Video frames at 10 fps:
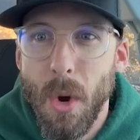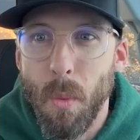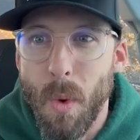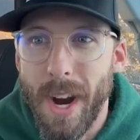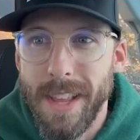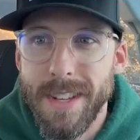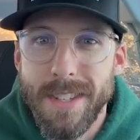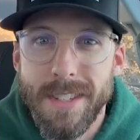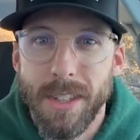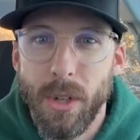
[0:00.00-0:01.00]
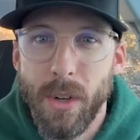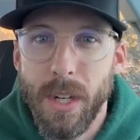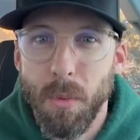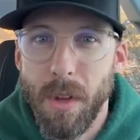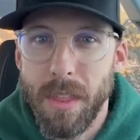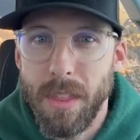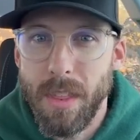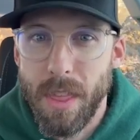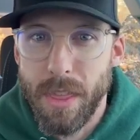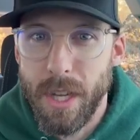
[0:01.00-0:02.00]
why this is occurring with
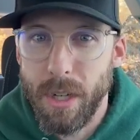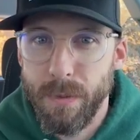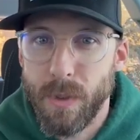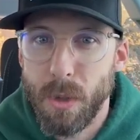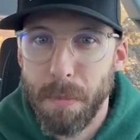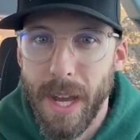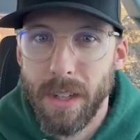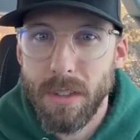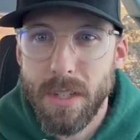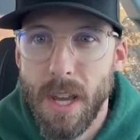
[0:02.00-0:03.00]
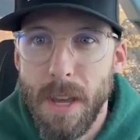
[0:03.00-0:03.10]
the thinner foam paddles,